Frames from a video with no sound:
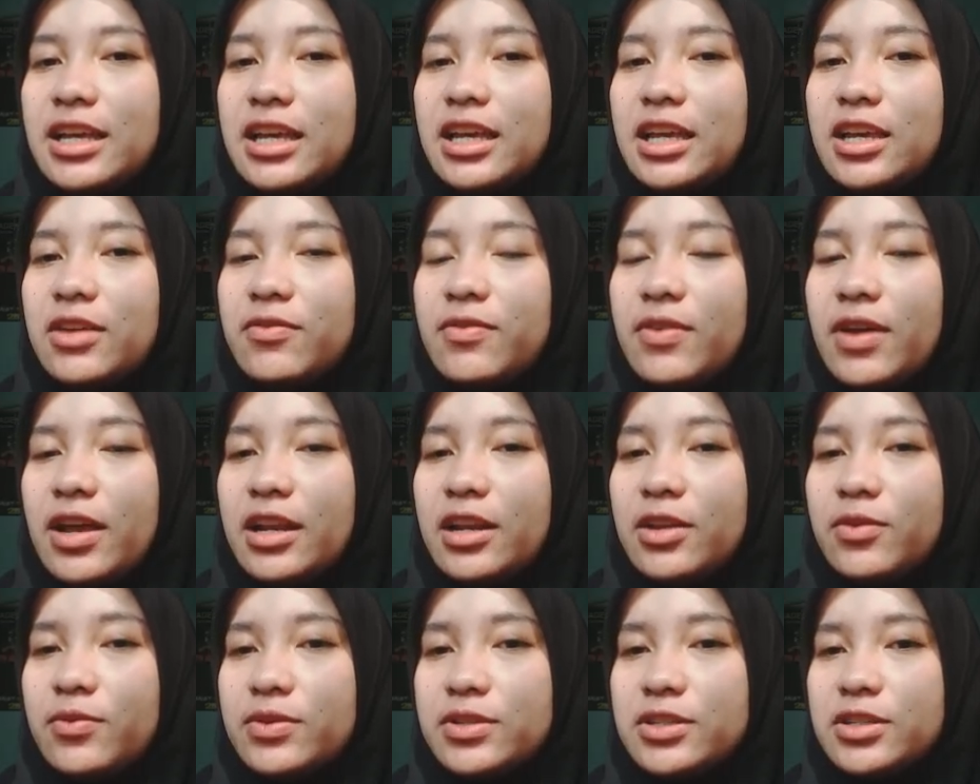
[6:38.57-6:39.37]
if
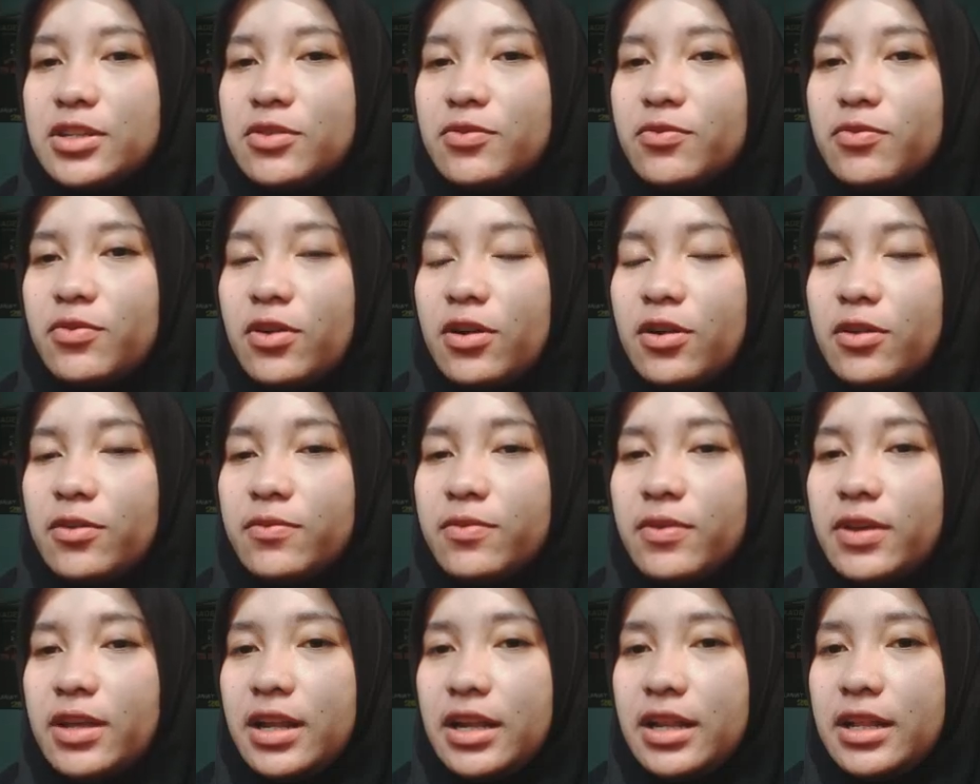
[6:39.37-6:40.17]
any was
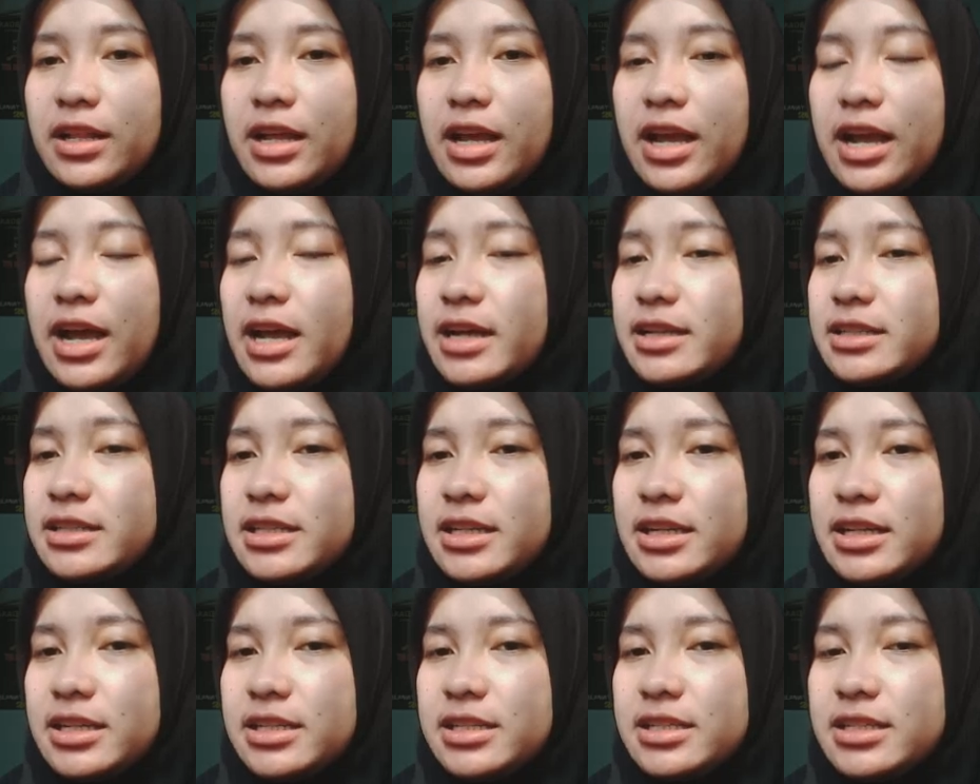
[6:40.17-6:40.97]
involved in an
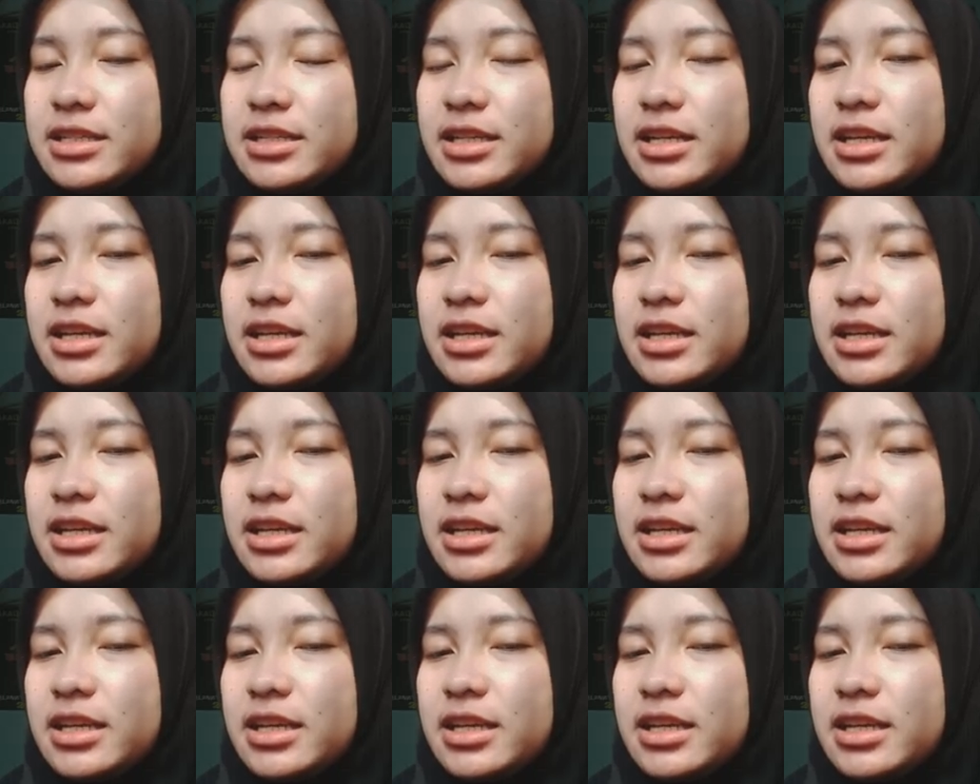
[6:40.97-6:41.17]
accident.